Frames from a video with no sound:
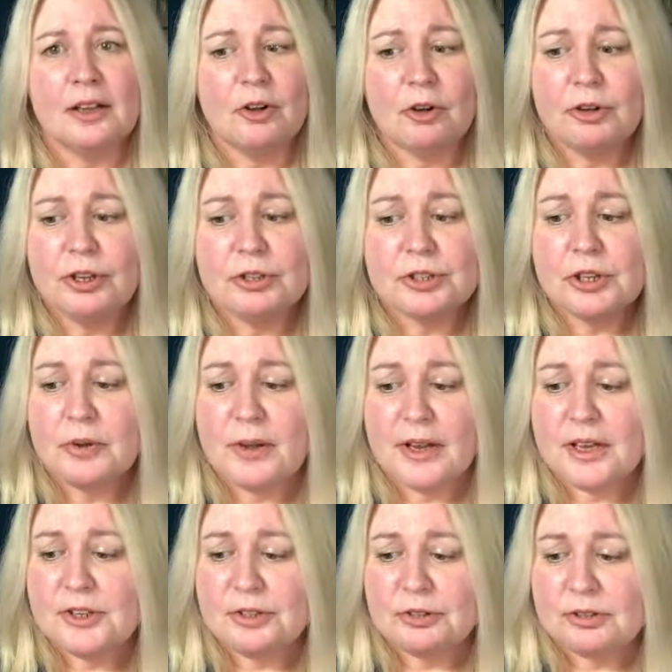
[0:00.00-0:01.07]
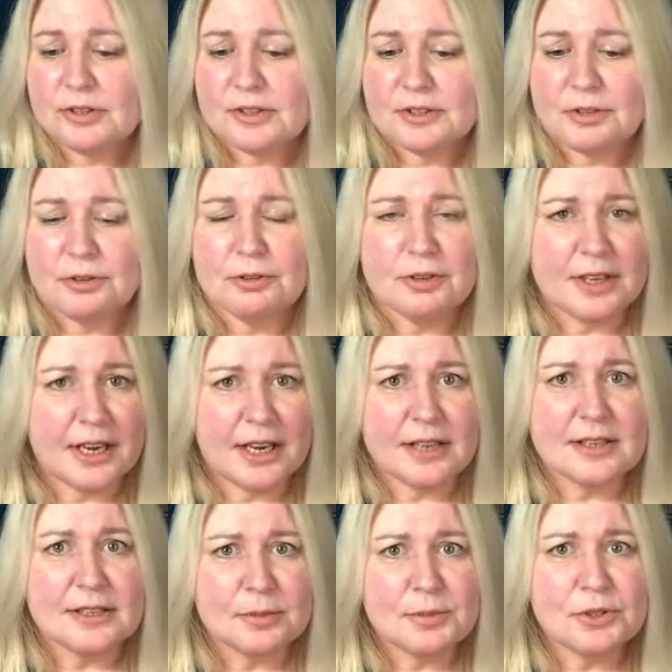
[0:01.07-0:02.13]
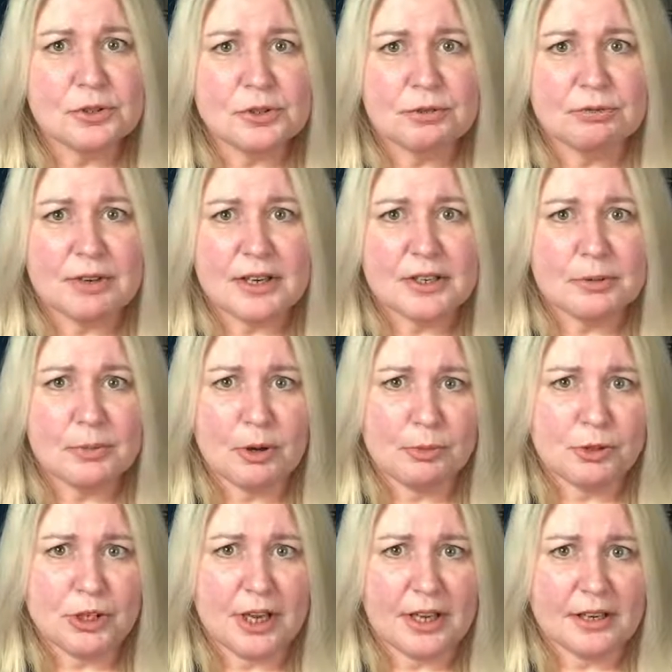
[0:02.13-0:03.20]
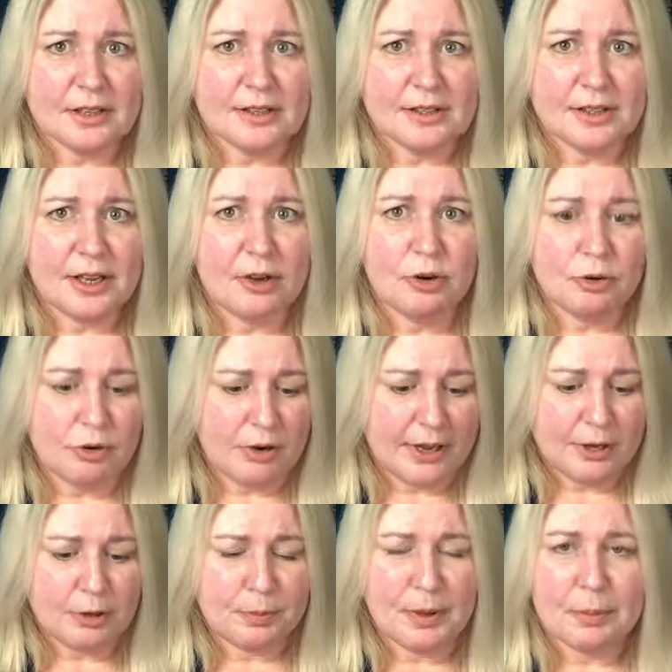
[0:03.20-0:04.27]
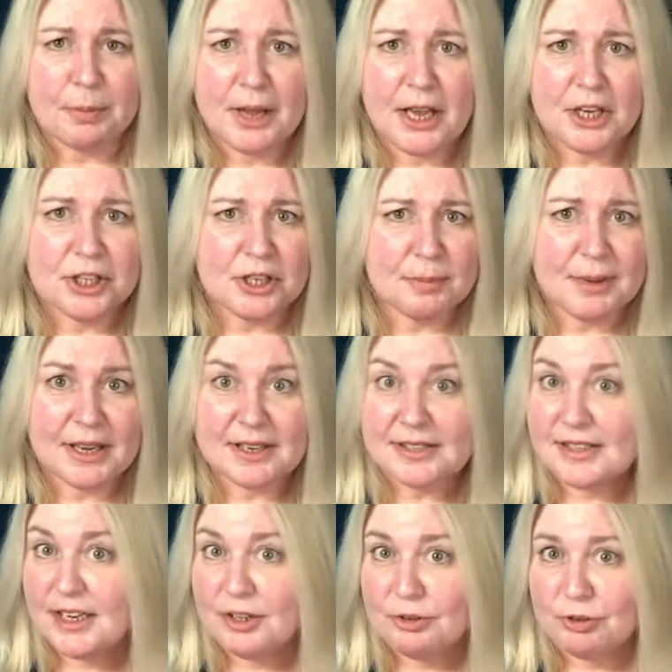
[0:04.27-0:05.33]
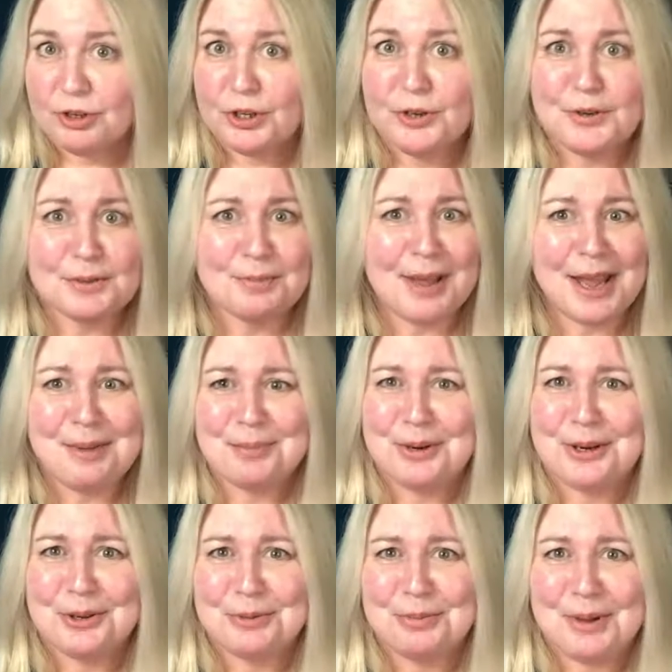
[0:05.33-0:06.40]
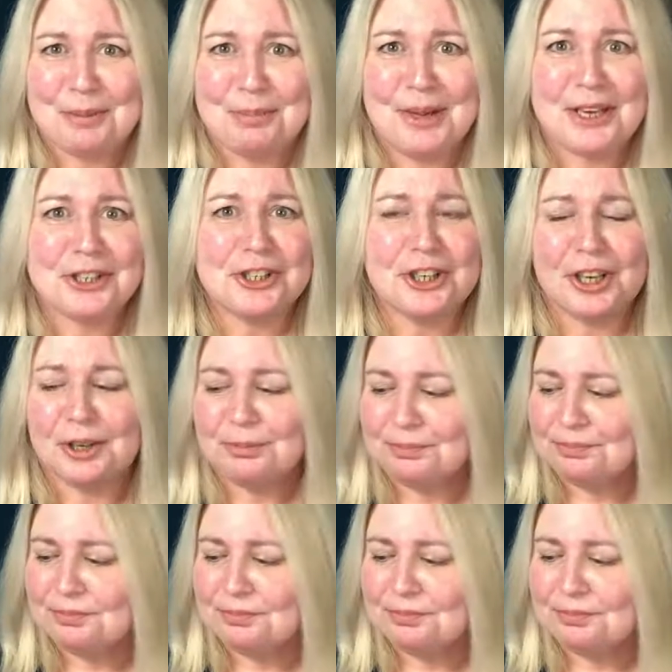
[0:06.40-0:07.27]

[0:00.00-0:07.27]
All you're doing is you're getting some sort of random object, or it could be a page in a magazine or a newspaper. It could be a picture.